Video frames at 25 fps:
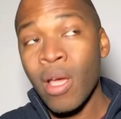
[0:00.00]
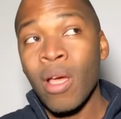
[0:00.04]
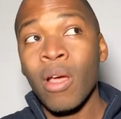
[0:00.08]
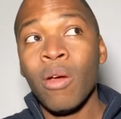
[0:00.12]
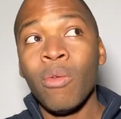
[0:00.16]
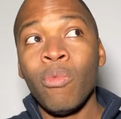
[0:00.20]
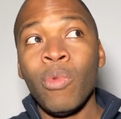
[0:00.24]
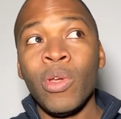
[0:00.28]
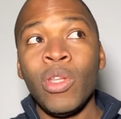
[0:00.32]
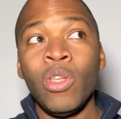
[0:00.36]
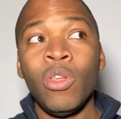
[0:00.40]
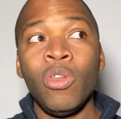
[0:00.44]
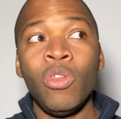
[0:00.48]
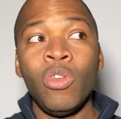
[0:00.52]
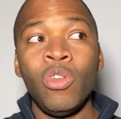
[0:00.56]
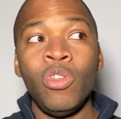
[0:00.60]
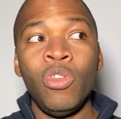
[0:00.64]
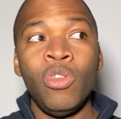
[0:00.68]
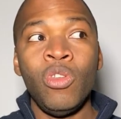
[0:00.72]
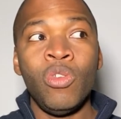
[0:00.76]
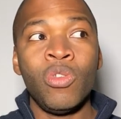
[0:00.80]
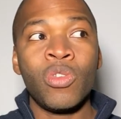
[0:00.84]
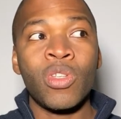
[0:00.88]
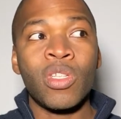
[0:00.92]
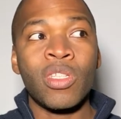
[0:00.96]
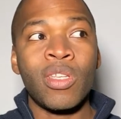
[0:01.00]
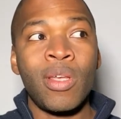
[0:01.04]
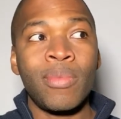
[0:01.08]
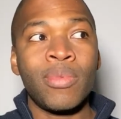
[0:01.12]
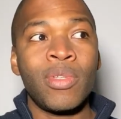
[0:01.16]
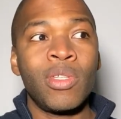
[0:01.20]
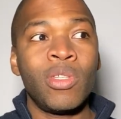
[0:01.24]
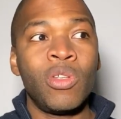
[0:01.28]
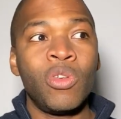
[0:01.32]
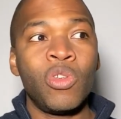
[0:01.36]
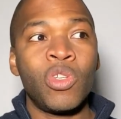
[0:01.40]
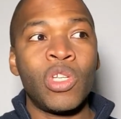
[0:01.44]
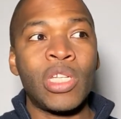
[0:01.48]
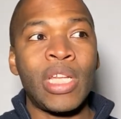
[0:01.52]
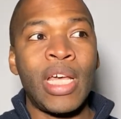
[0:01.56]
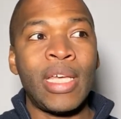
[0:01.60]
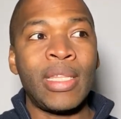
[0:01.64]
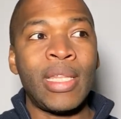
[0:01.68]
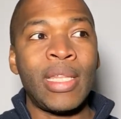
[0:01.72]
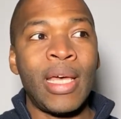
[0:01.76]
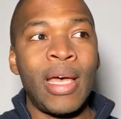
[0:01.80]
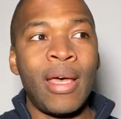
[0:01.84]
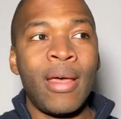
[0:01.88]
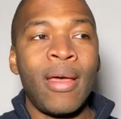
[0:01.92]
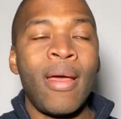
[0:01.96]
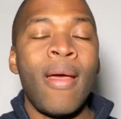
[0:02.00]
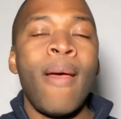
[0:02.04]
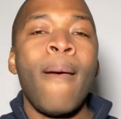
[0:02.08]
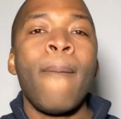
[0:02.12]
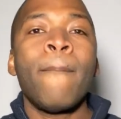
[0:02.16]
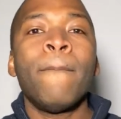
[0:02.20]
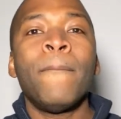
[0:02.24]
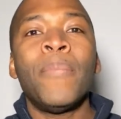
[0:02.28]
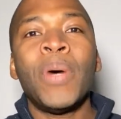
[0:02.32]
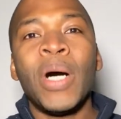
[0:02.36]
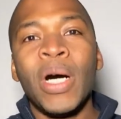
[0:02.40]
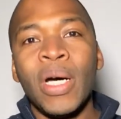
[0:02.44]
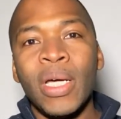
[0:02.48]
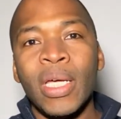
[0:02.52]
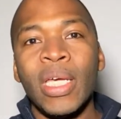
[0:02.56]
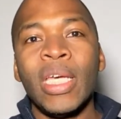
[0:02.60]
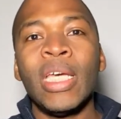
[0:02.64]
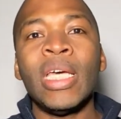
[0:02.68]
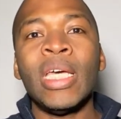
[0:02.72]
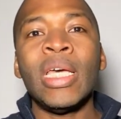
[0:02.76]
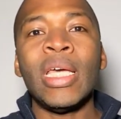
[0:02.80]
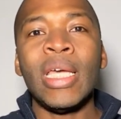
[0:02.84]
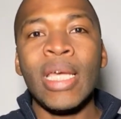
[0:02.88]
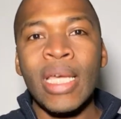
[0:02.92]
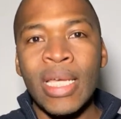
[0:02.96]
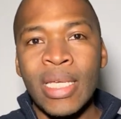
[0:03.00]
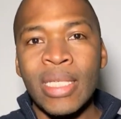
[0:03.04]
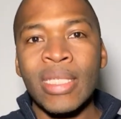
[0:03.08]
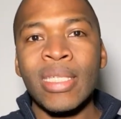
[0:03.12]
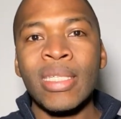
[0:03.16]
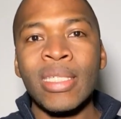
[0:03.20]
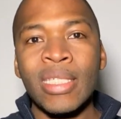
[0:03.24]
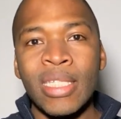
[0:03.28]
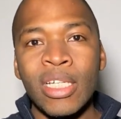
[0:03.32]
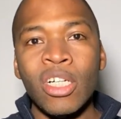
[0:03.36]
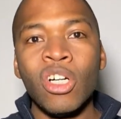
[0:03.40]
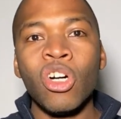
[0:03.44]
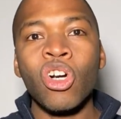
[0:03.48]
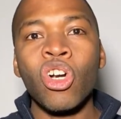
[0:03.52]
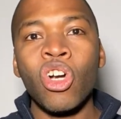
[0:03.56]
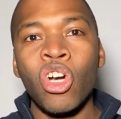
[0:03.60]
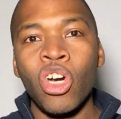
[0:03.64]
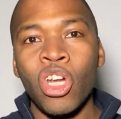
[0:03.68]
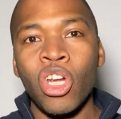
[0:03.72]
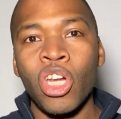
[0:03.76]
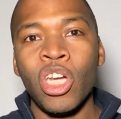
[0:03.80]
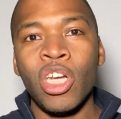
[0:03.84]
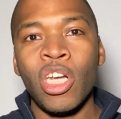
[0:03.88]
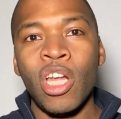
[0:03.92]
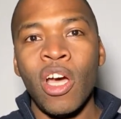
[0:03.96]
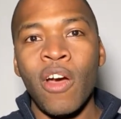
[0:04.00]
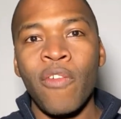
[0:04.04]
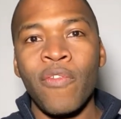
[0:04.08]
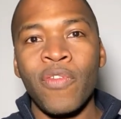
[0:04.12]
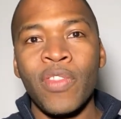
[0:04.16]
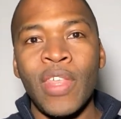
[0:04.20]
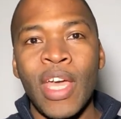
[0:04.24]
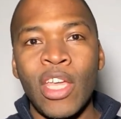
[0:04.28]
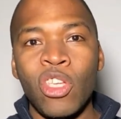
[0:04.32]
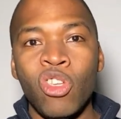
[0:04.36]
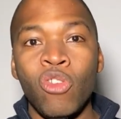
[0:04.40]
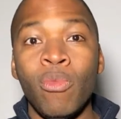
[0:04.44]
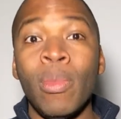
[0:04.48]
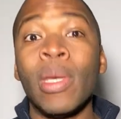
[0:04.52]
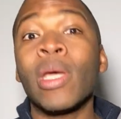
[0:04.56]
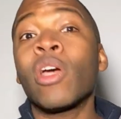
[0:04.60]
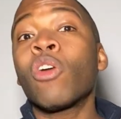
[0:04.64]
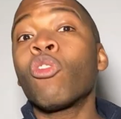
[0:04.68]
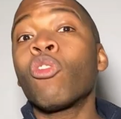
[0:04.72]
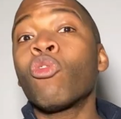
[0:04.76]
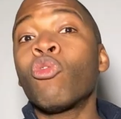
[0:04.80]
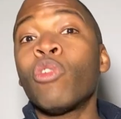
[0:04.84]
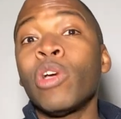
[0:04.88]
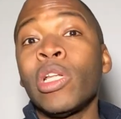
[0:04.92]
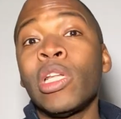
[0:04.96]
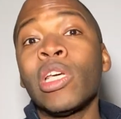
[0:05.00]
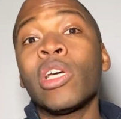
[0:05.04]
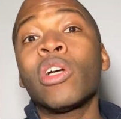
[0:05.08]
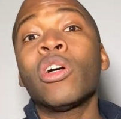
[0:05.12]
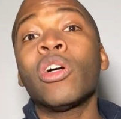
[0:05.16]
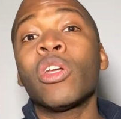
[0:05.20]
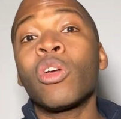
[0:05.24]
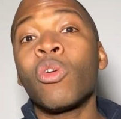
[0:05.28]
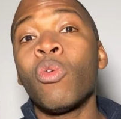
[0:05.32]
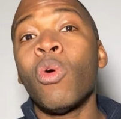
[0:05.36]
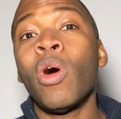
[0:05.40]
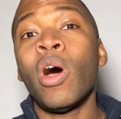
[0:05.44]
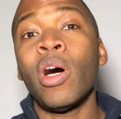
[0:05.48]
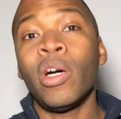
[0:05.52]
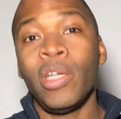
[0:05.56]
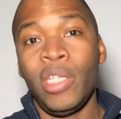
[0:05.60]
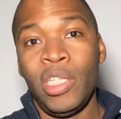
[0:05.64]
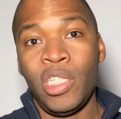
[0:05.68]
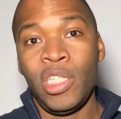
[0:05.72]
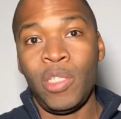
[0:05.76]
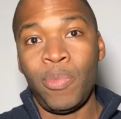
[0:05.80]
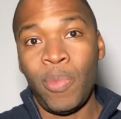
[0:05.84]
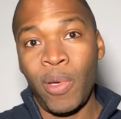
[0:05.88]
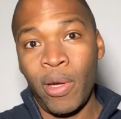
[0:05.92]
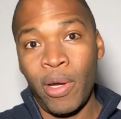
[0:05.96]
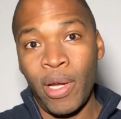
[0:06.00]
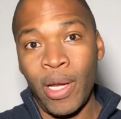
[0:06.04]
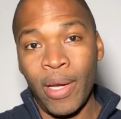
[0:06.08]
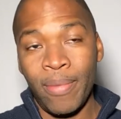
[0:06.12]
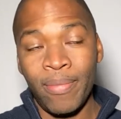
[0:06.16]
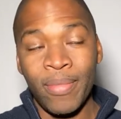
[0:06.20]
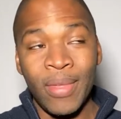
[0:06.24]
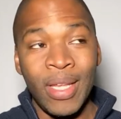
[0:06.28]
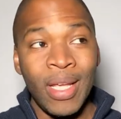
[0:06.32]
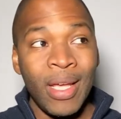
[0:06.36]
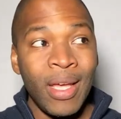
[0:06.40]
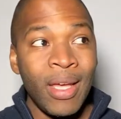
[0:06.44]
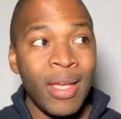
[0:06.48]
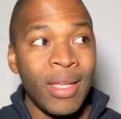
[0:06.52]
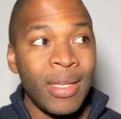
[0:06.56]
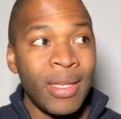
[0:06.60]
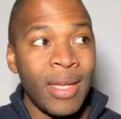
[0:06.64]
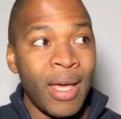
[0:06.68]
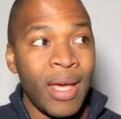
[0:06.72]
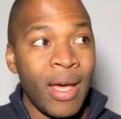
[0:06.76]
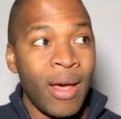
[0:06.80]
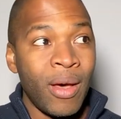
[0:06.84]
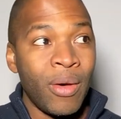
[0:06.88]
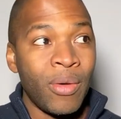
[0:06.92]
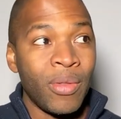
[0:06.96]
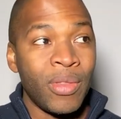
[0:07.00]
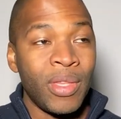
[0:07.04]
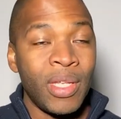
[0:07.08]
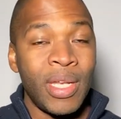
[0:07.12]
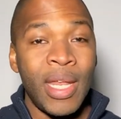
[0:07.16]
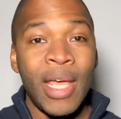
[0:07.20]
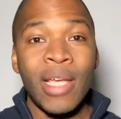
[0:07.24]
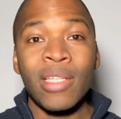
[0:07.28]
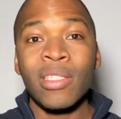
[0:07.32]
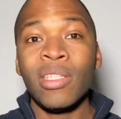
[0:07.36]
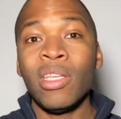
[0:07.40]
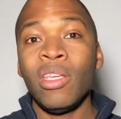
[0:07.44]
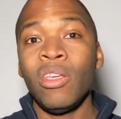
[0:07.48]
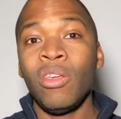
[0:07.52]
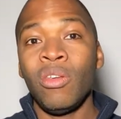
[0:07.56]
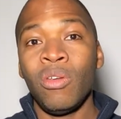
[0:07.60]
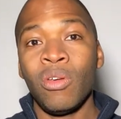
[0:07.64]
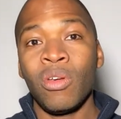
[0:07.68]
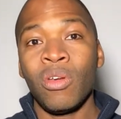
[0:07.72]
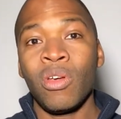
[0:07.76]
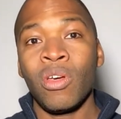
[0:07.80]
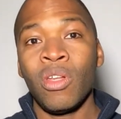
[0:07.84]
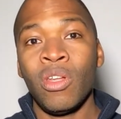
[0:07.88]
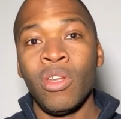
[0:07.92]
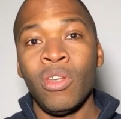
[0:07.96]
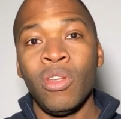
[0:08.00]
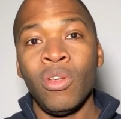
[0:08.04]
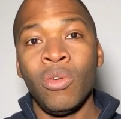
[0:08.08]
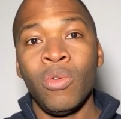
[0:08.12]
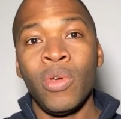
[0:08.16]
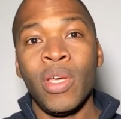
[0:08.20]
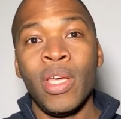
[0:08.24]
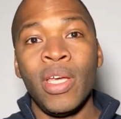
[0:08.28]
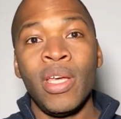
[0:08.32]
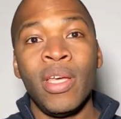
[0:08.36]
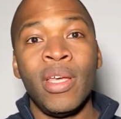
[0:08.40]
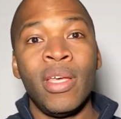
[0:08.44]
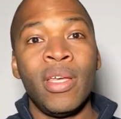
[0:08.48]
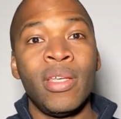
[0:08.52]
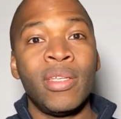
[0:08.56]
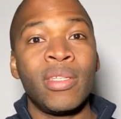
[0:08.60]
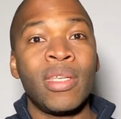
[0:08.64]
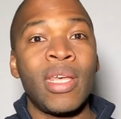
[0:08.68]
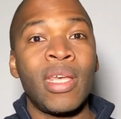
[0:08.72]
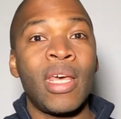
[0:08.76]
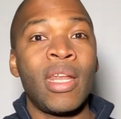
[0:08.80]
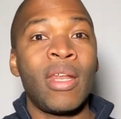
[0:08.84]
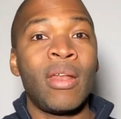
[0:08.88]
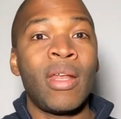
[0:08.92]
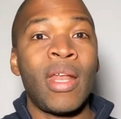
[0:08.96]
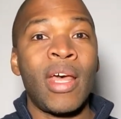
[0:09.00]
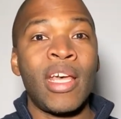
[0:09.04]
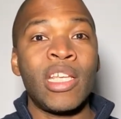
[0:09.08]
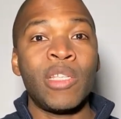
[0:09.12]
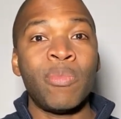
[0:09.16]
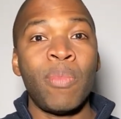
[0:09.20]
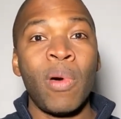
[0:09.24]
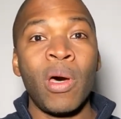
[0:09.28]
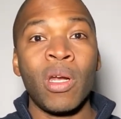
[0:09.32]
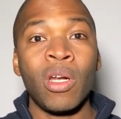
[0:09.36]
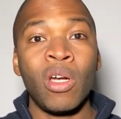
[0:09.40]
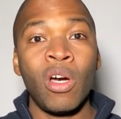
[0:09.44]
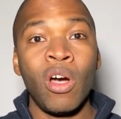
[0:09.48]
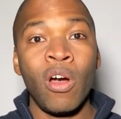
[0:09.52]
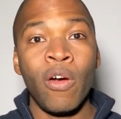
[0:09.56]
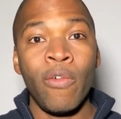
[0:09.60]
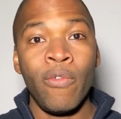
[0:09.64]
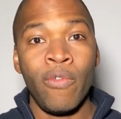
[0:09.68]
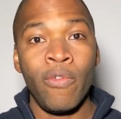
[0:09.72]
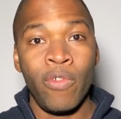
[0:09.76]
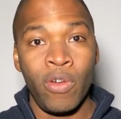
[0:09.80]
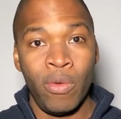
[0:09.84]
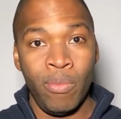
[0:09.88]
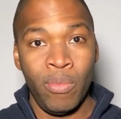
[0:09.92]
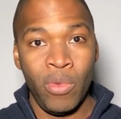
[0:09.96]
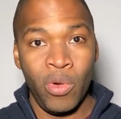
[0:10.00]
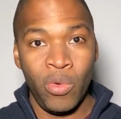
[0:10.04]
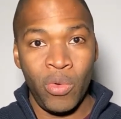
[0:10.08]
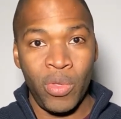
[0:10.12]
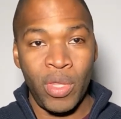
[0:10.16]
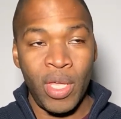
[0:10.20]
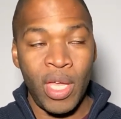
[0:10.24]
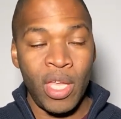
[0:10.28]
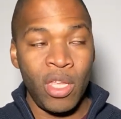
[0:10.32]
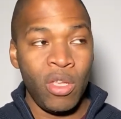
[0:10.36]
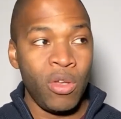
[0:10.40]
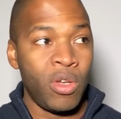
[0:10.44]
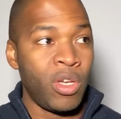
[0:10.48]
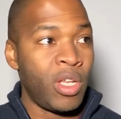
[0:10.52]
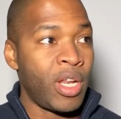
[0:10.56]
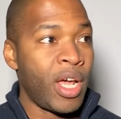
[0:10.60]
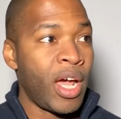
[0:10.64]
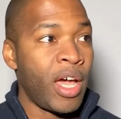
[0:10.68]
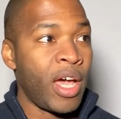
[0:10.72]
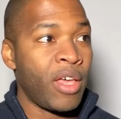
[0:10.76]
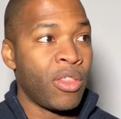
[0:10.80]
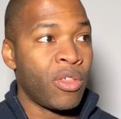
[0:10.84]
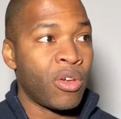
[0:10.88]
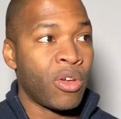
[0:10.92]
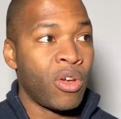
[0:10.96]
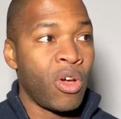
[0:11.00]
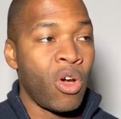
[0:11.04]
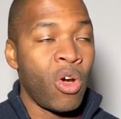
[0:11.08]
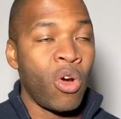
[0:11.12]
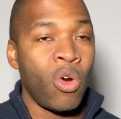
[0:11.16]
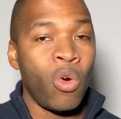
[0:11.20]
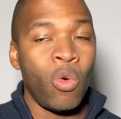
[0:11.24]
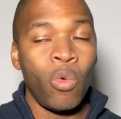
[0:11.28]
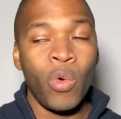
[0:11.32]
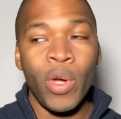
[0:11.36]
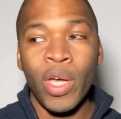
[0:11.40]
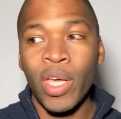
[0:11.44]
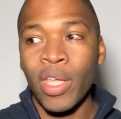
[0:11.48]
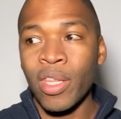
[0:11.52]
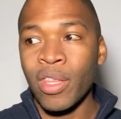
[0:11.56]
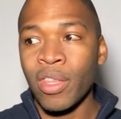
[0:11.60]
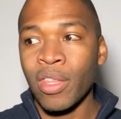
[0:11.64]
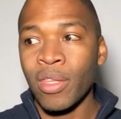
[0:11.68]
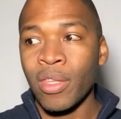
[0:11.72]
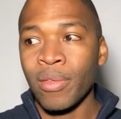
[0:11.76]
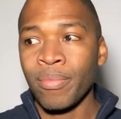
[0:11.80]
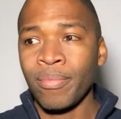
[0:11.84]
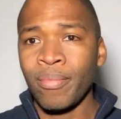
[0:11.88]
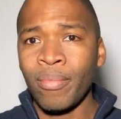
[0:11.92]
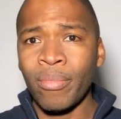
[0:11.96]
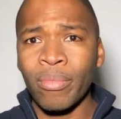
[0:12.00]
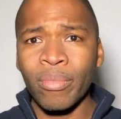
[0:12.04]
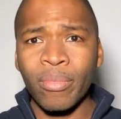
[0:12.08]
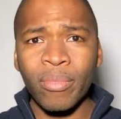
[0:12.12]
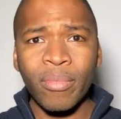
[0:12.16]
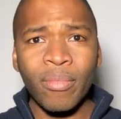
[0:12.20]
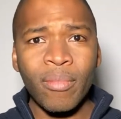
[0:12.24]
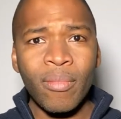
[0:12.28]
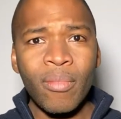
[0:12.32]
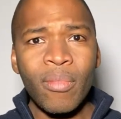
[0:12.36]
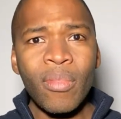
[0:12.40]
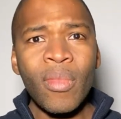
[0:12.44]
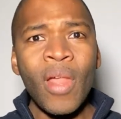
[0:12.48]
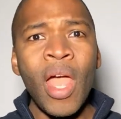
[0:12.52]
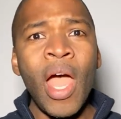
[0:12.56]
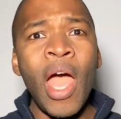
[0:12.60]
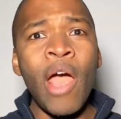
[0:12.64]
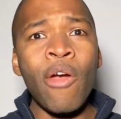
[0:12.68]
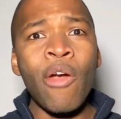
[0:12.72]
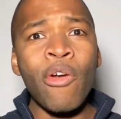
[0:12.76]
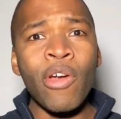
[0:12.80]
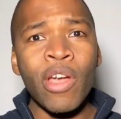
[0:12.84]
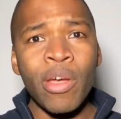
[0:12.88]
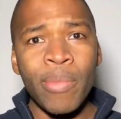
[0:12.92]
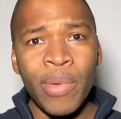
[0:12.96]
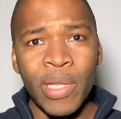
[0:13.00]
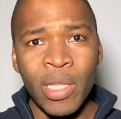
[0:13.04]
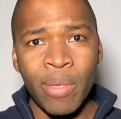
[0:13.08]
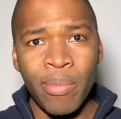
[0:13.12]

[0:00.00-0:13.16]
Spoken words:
when you use a substitution like that, but it is still good enough that you make a really good quality spirit. Now, the next thing you're going to do is get a nice bottle of vermouth, and you can either go with, I recommend the